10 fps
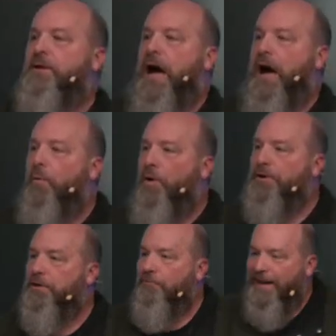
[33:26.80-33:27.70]
I want
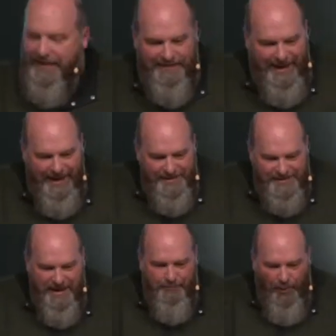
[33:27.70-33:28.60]
you to recognize
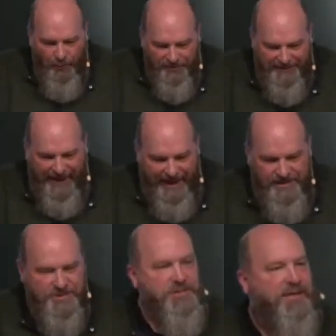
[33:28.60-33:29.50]
that both
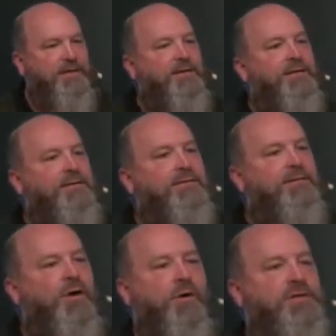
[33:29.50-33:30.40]
gazing
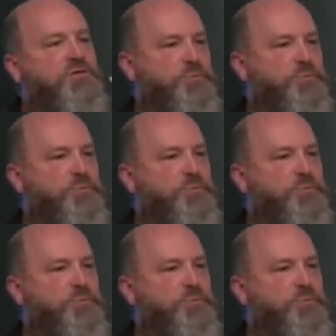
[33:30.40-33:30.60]
on his